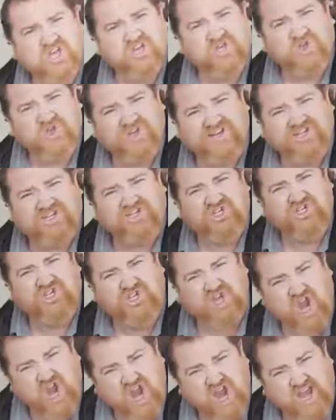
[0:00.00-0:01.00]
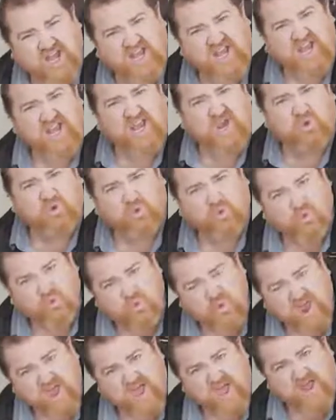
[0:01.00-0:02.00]
you got shiny
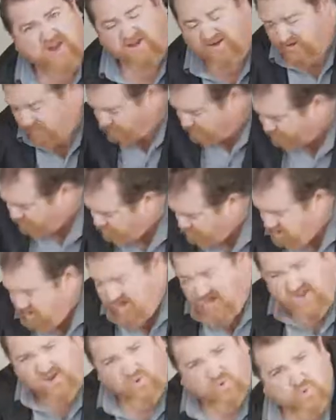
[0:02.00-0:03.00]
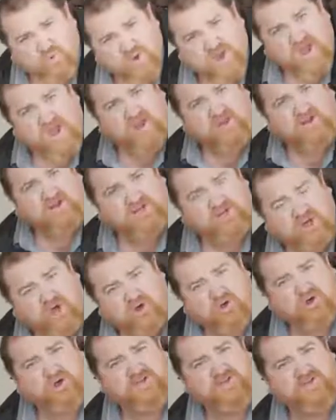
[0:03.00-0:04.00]
red, bright red tow
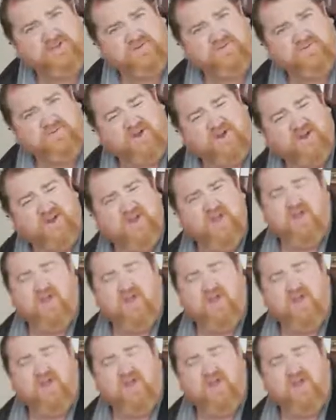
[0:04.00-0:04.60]
hooks in the front.